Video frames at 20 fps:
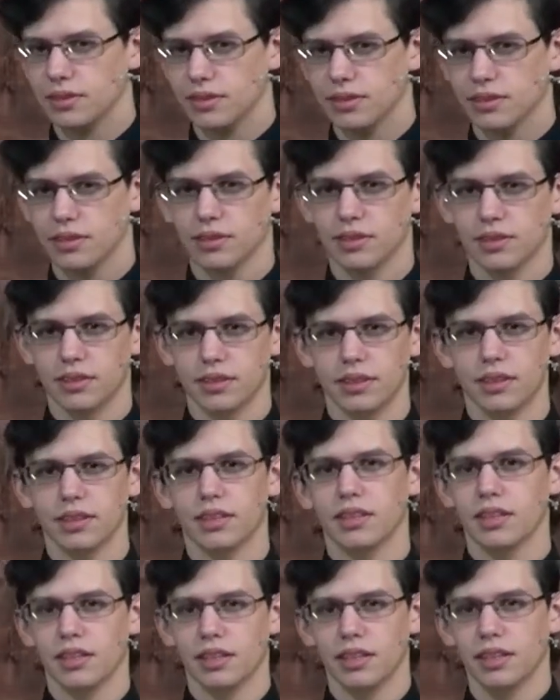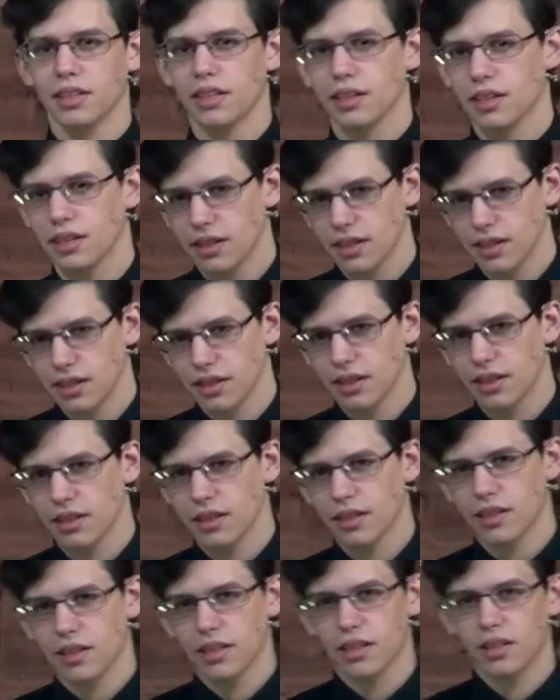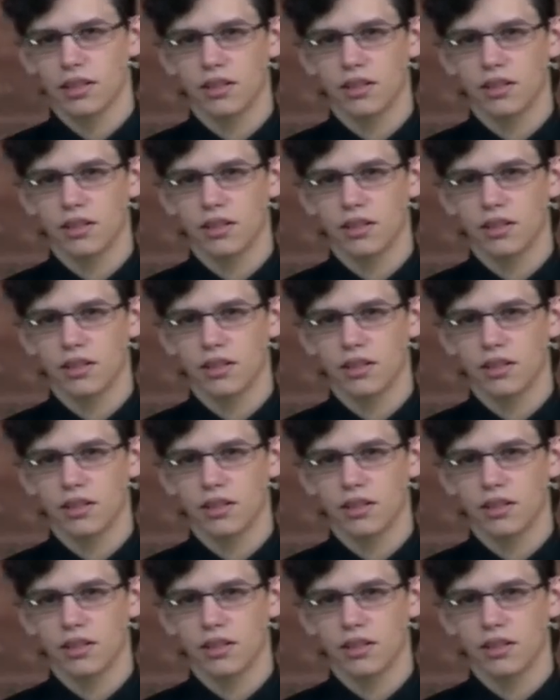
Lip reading: (no one is talking)